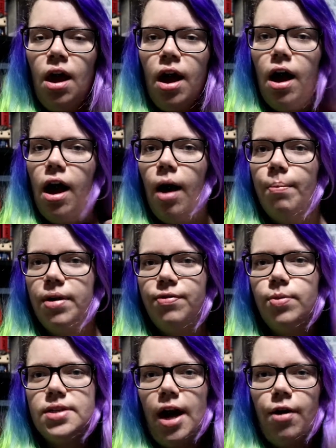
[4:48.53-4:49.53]
But if it
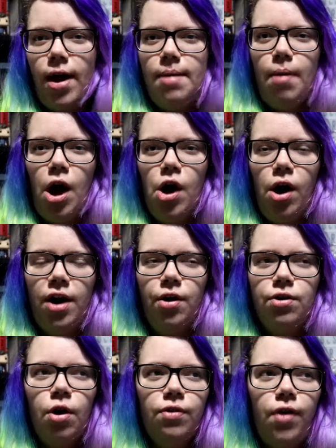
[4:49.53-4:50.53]
was narrated by her, I
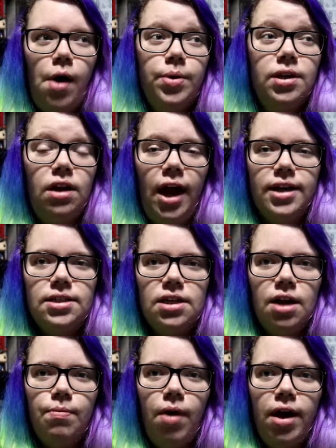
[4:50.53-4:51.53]
don't know if I would have liked
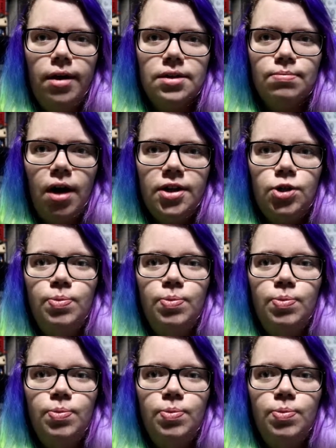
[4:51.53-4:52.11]
it as much,